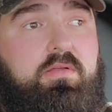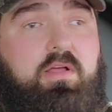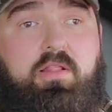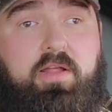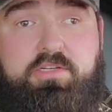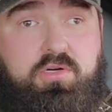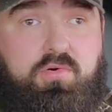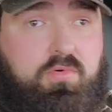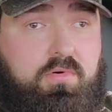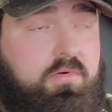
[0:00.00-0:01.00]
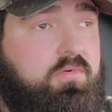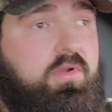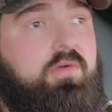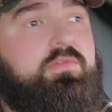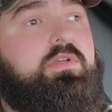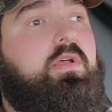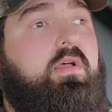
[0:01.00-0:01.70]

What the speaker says: electrical or who knows.